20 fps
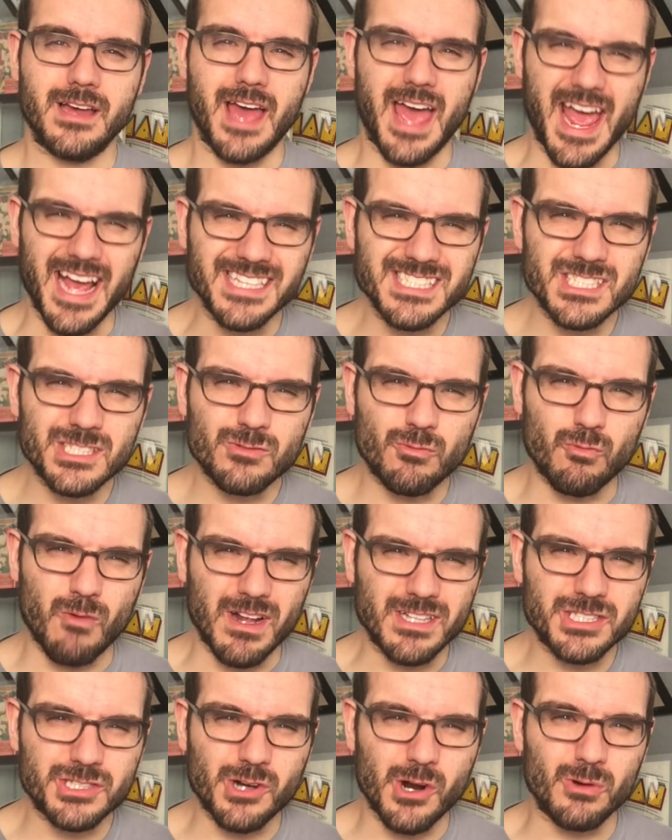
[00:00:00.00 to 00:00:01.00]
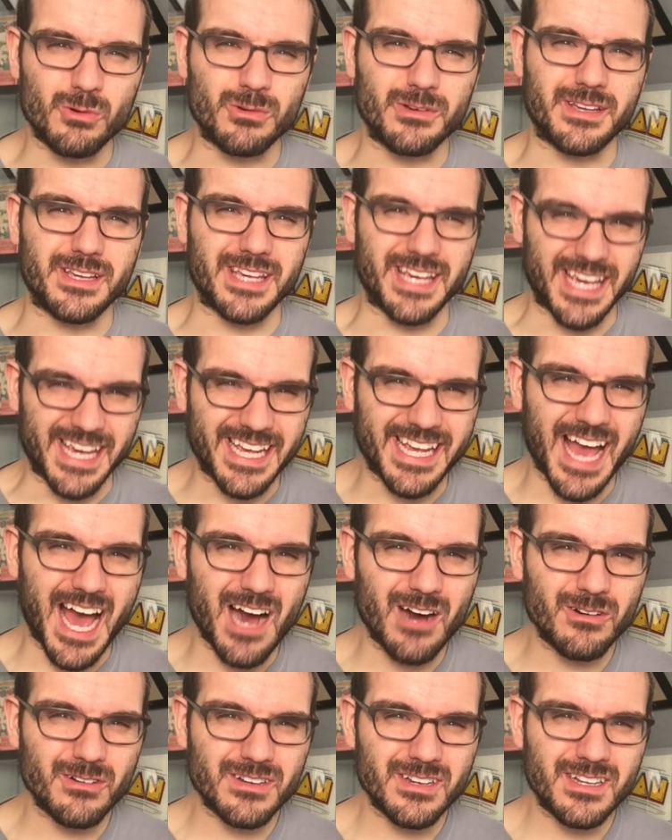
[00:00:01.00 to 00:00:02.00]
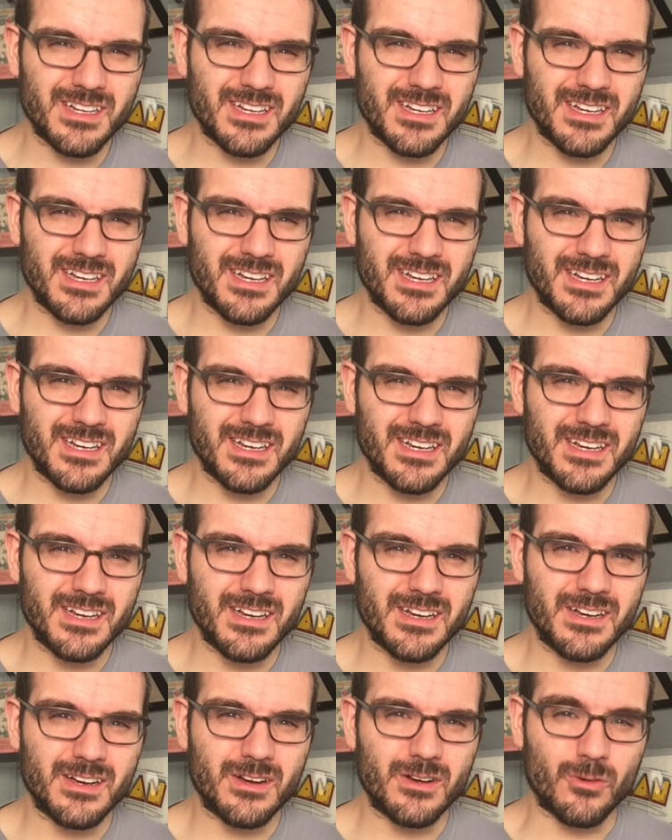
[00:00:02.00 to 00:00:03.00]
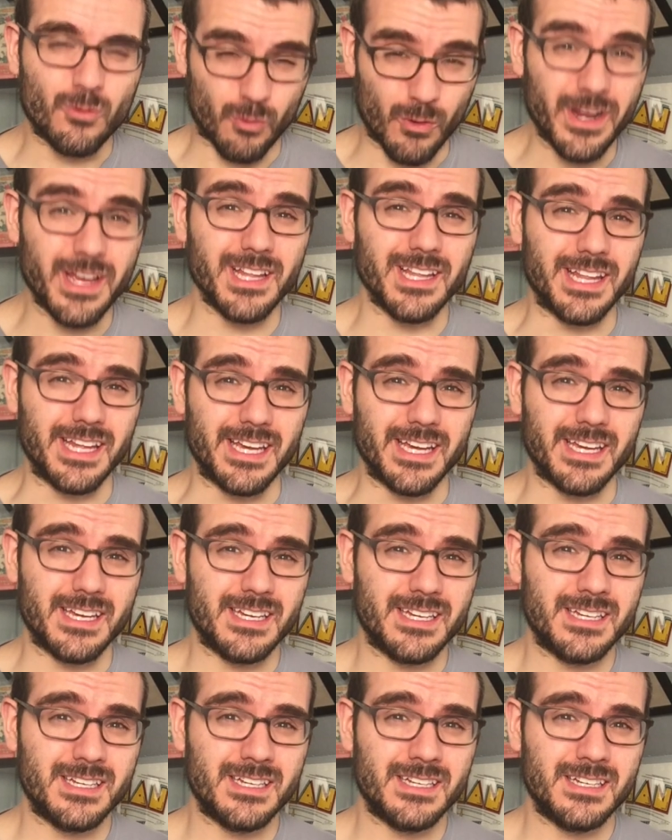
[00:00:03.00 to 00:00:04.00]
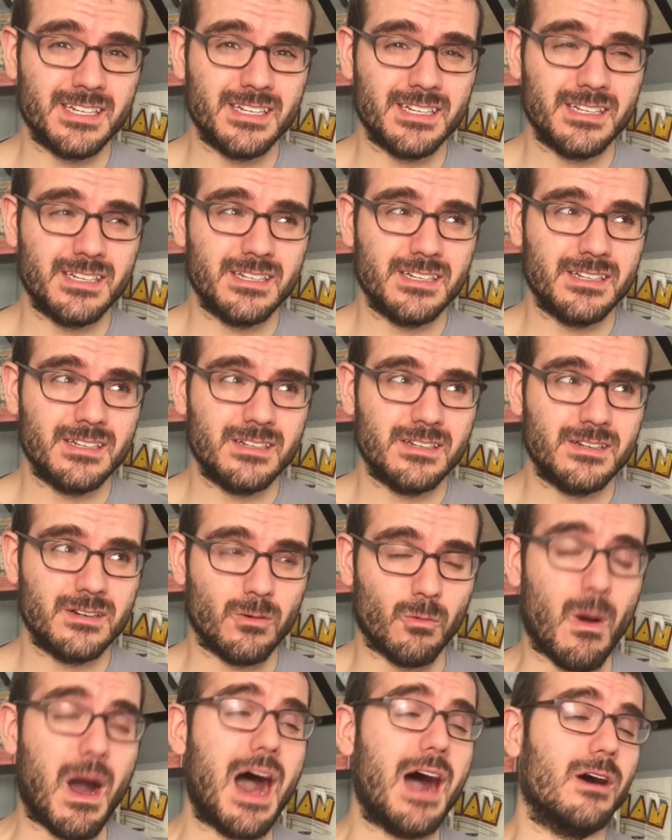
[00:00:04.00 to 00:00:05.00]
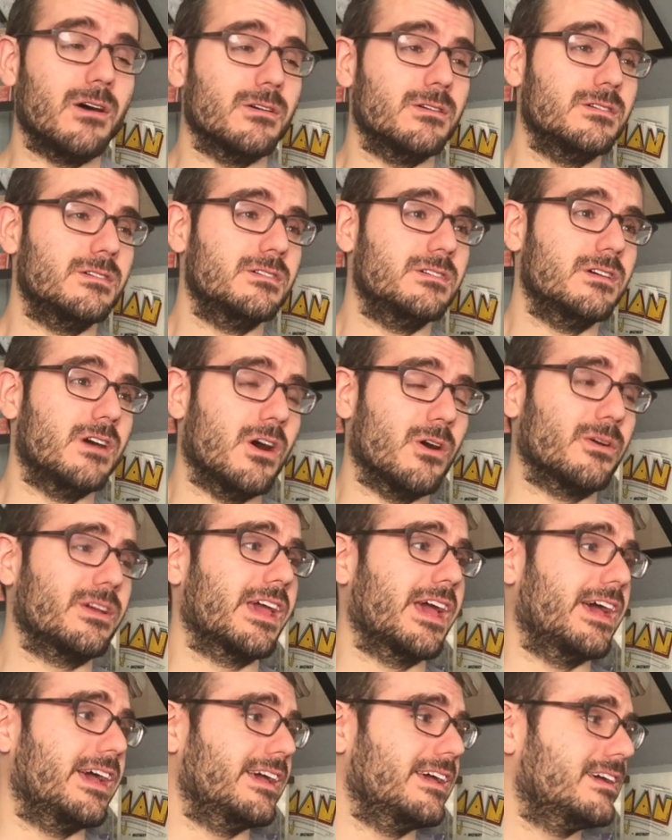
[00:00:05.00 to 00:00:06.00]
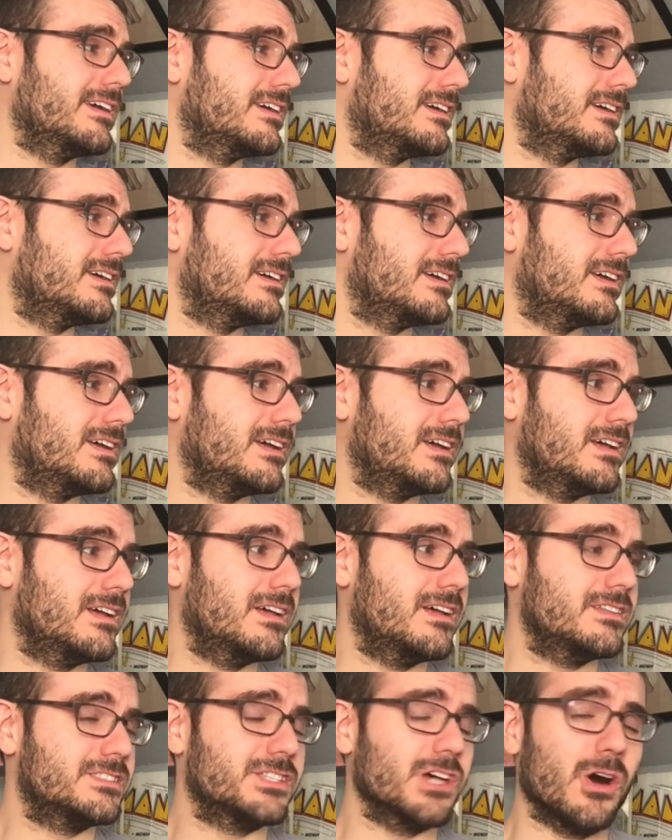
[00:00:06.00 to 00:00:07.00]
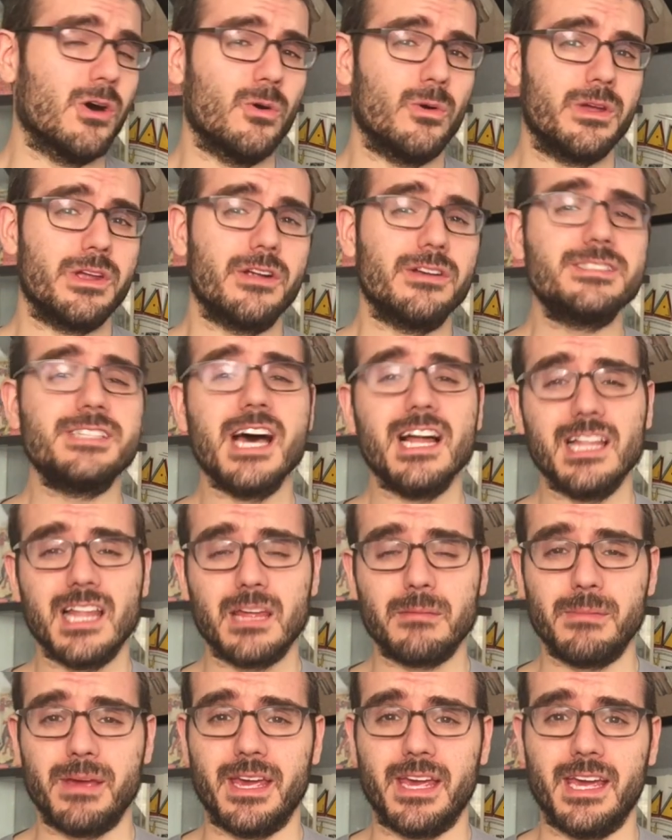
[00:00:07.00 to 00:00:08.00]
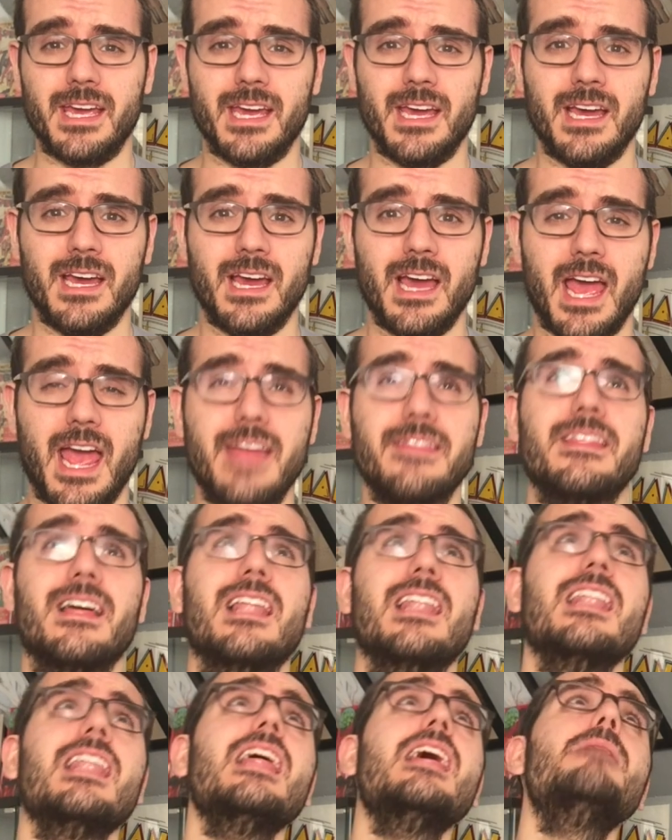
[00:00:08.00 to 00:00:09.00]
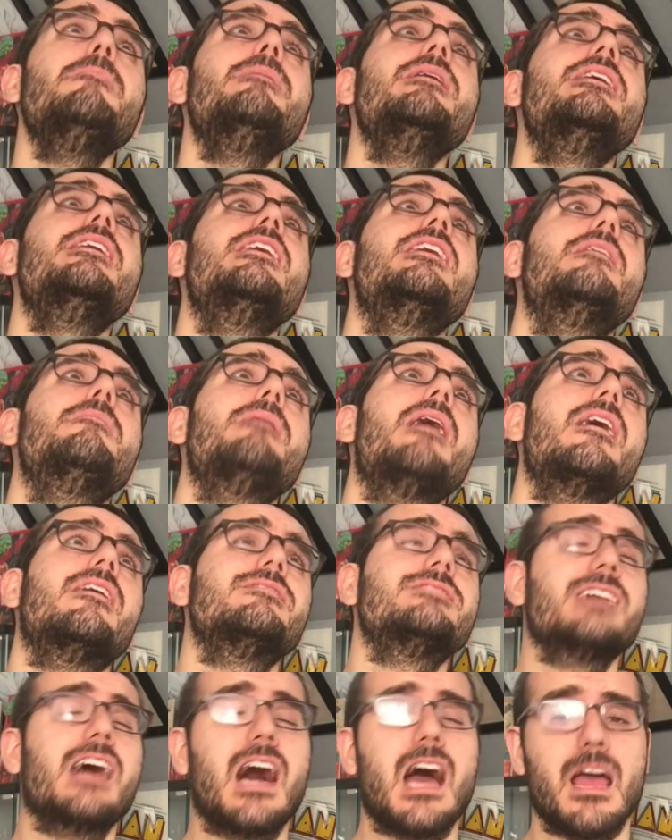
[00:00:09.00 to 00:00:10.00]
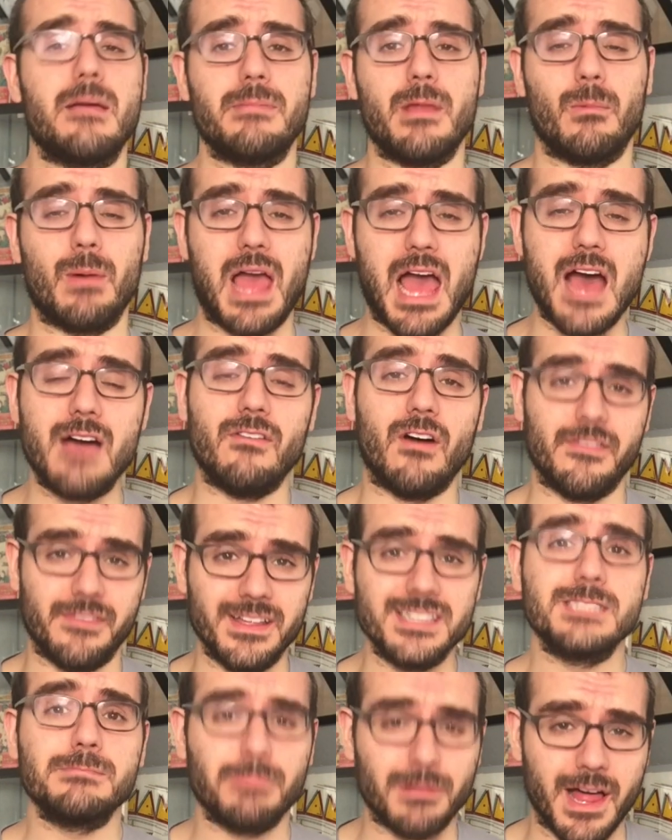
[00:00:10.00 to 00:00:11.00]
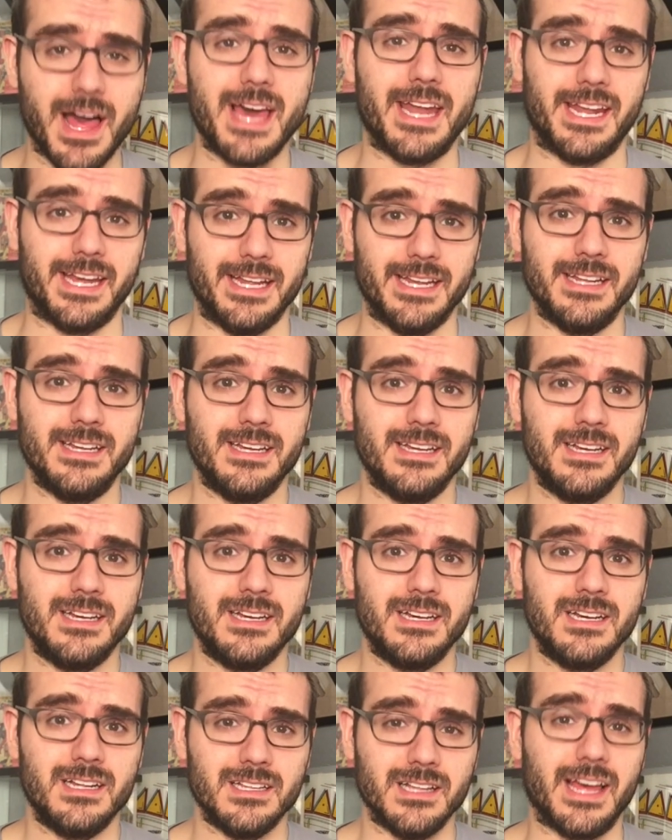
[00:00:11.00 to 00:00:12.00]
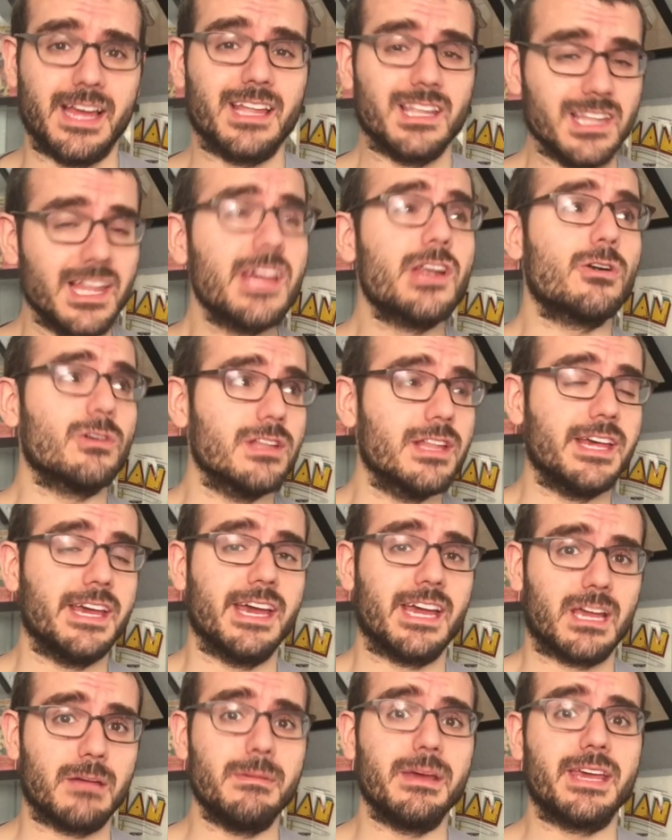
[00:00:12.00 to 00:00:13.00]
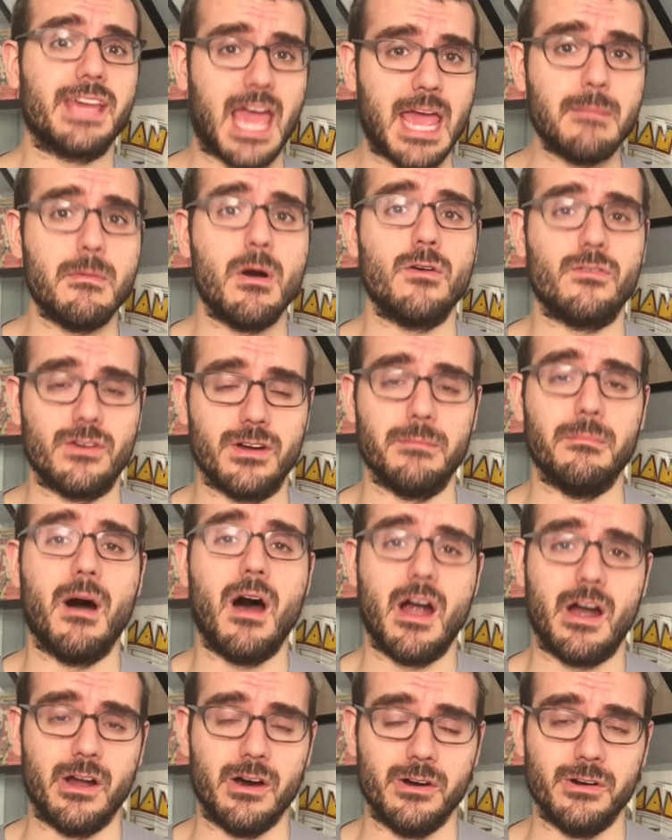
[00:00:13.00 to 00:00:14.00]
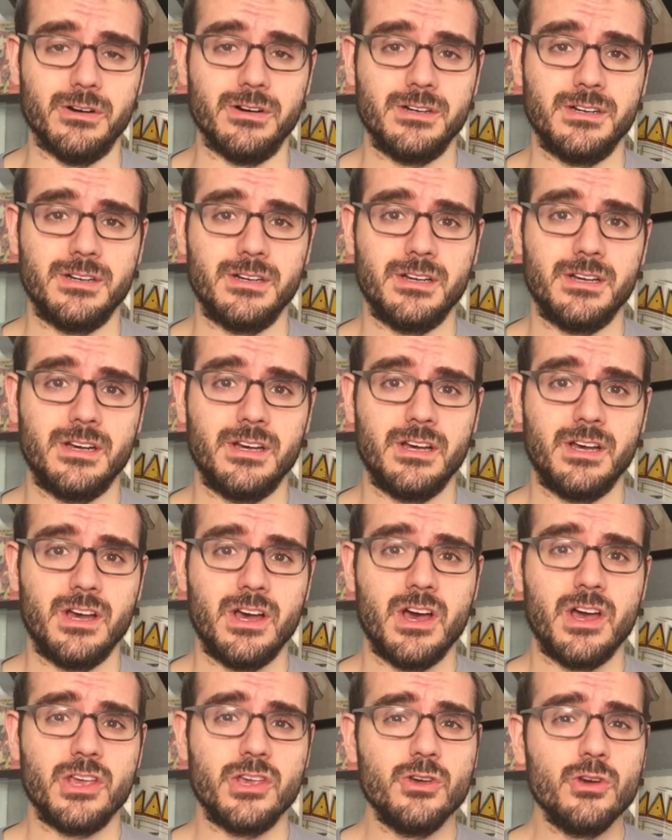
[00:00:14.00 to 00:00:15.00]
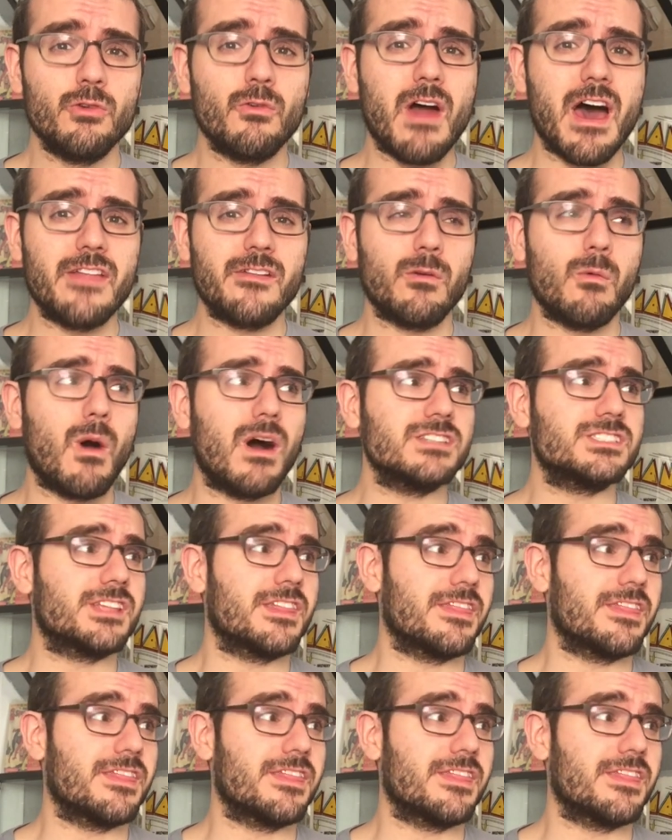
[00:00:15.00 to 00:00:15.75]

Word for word: Ed's Retro Geek Out? Really? Wow, okay. So you're telling me in the limited amount of time that we have on this planet, like literally it could be game over tomorrow, you'd rather watch